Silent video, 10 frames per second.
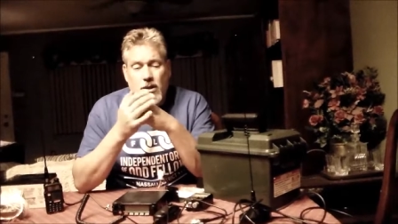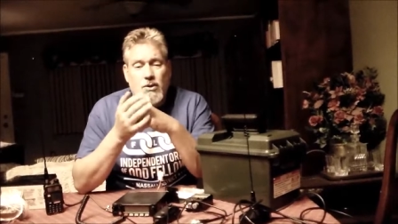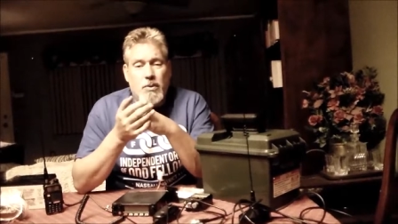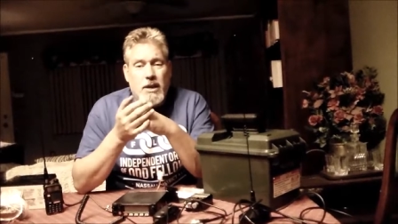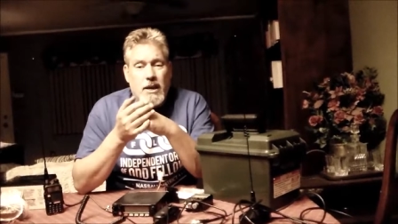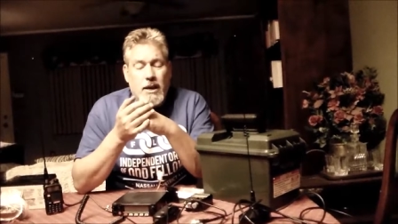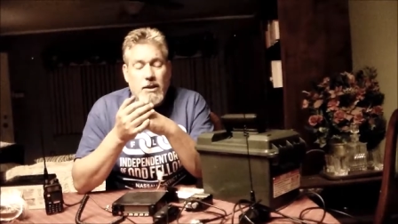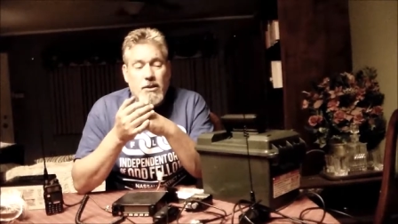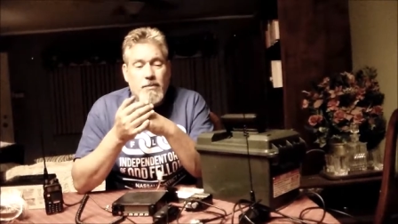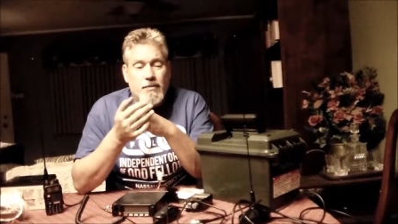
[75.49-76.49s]
this
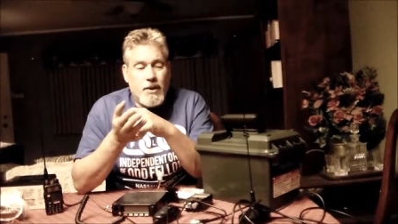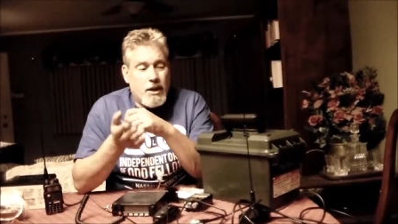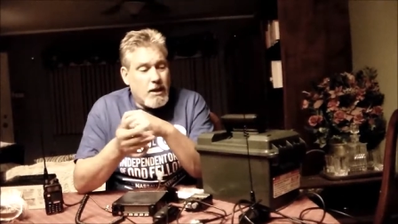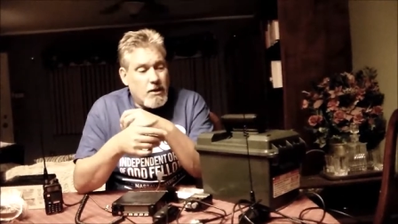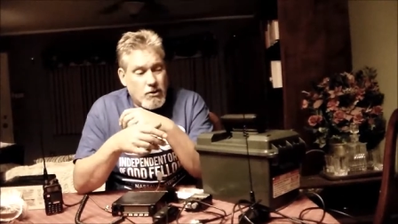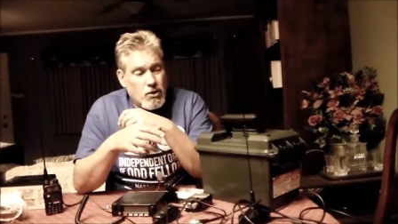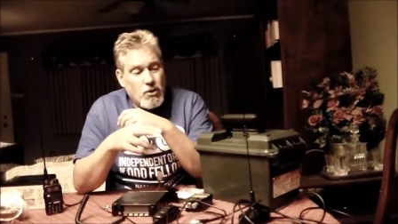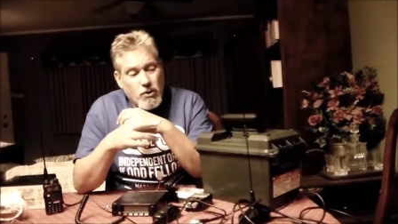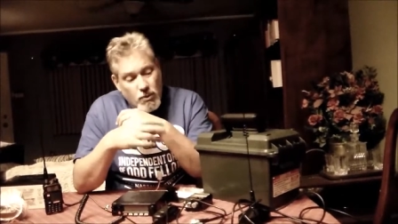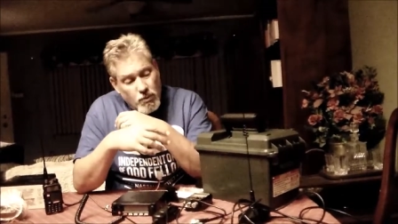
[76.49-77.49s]
weekend and I'll
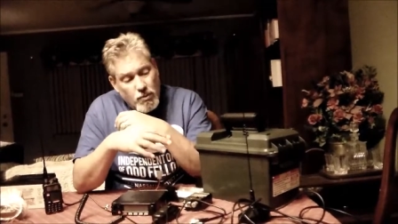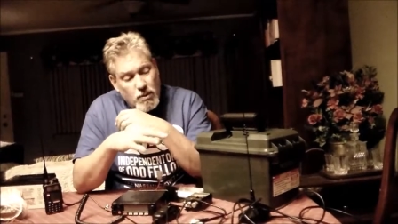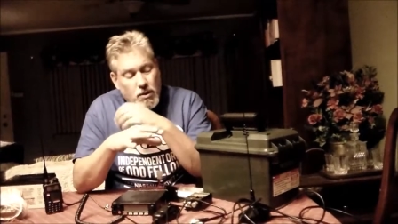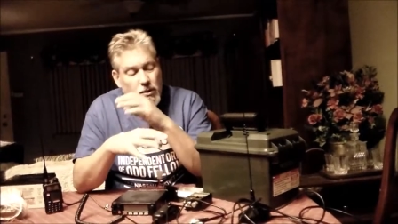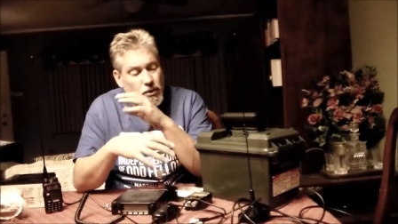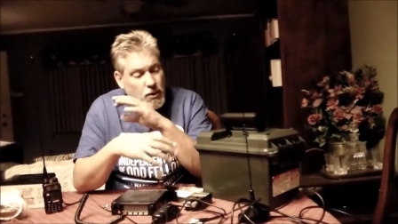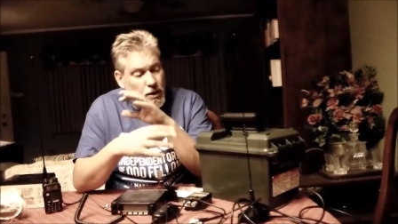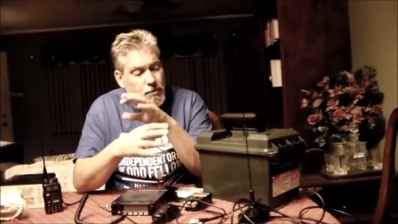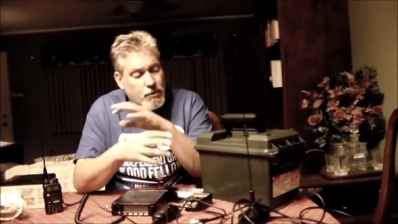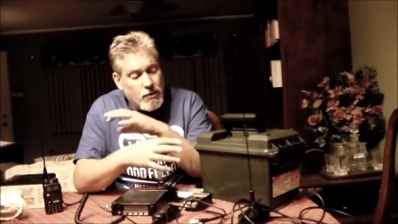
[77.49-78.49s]
show you a, a
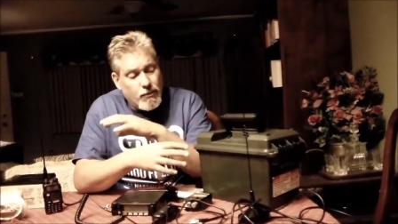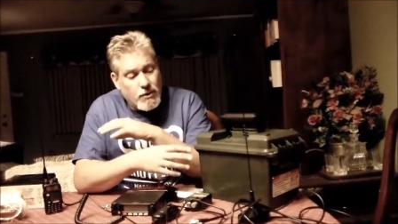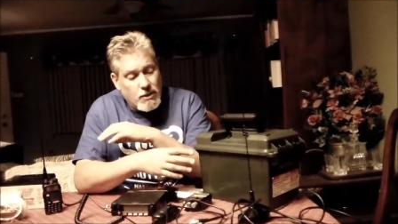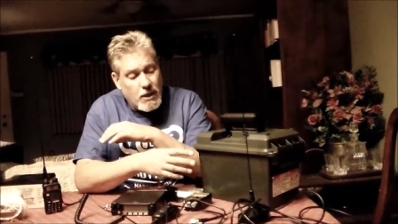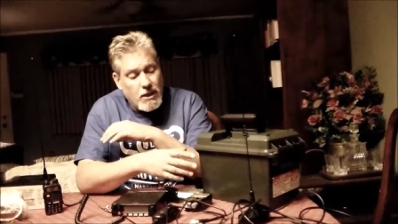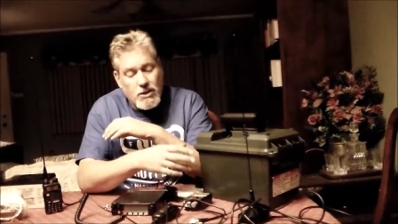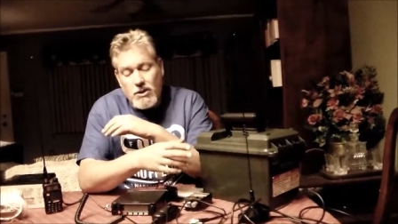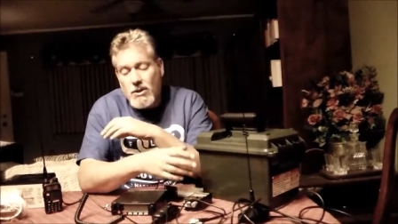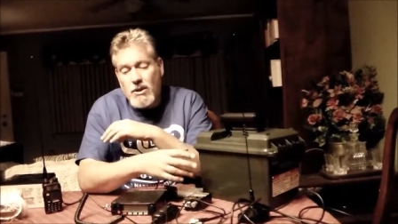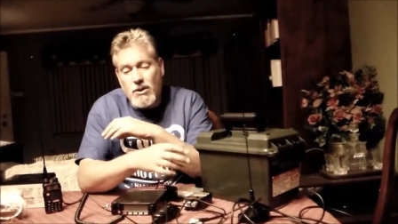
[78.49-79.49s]
couple different
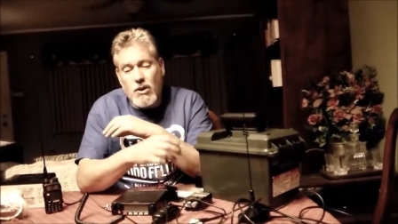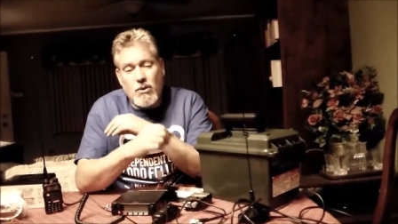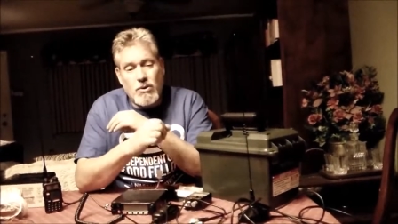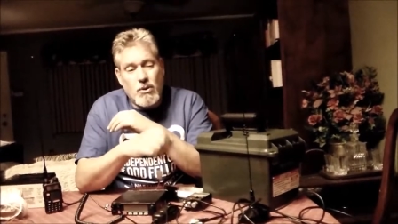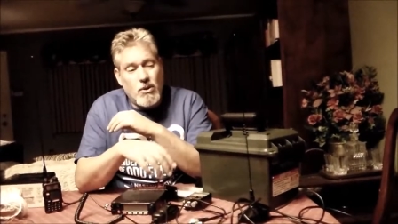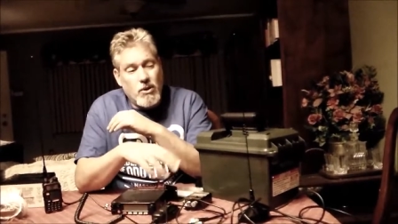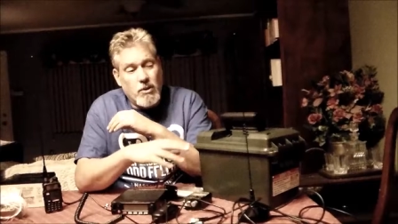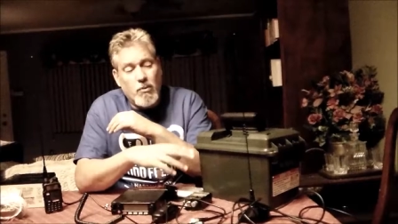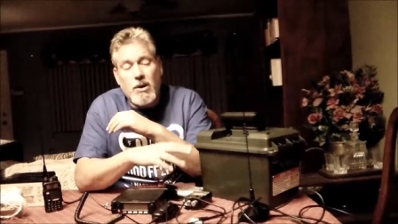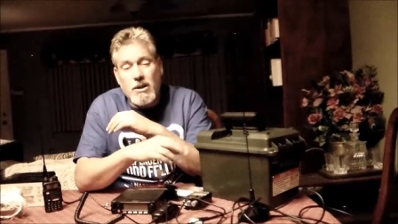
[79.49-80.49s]
stages as it goes
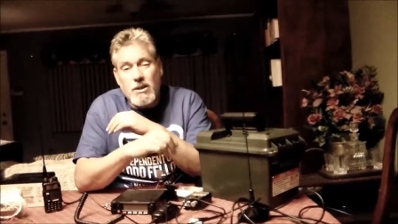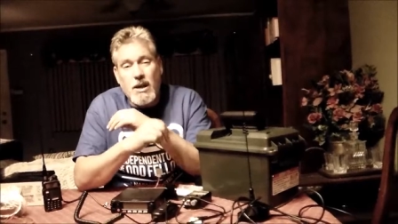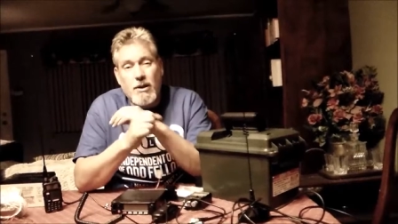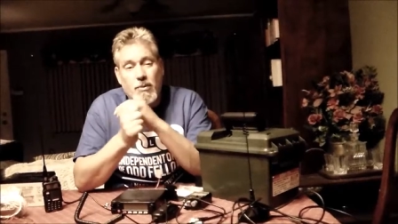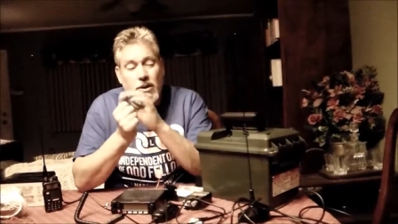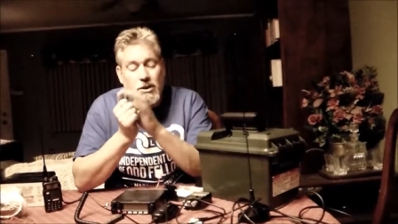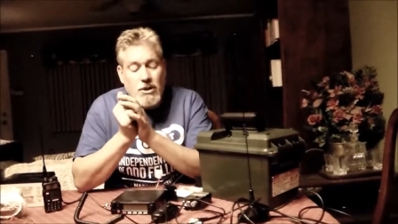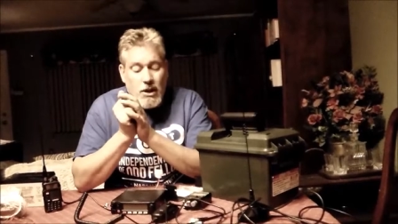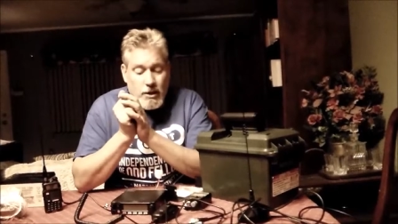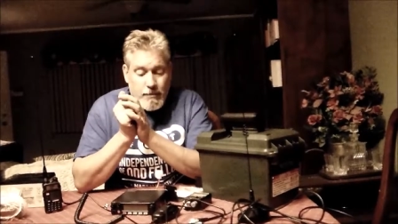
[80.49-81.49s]
along and what it's like when
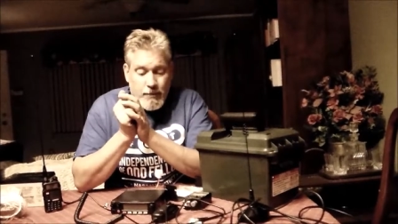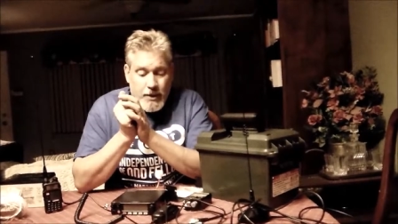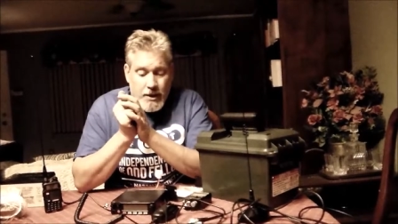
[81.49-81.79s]
it's done.